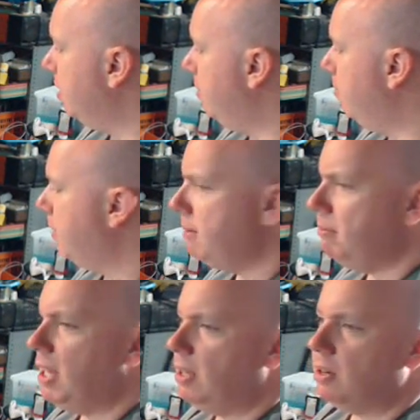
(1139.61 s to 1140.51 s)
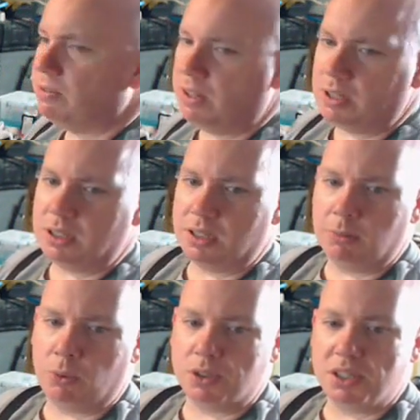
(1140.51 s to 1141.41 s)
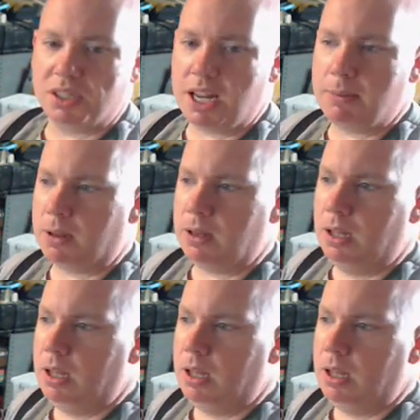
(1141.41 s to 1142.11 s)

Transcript: that might make your flux a little more stable,